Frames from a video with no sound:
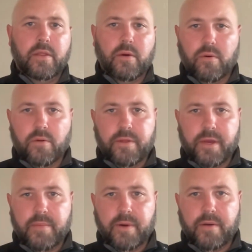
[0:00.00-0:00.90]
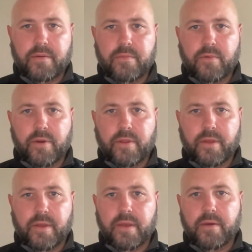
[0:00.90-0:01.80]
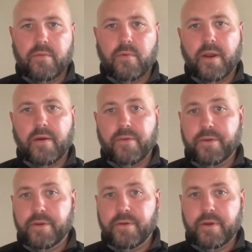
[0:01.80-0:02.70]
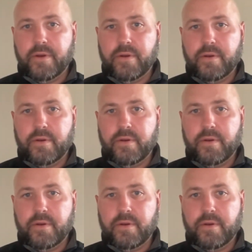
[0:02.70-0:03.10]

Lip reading: the whole thing about breathing, whenever you do it